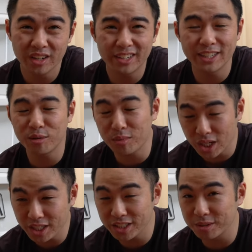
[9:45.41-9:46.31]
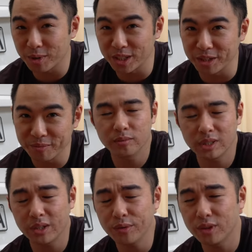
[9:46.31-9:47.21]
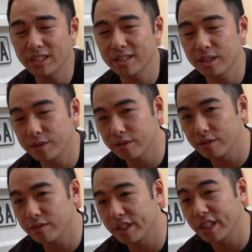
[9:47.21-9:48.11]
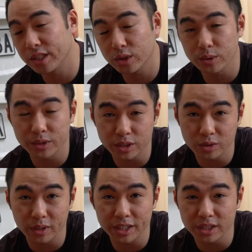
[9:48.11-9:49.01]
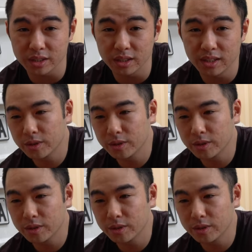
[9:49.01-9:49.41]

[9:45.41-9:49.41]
Right, now money is money. Now everyone has a different financial situation,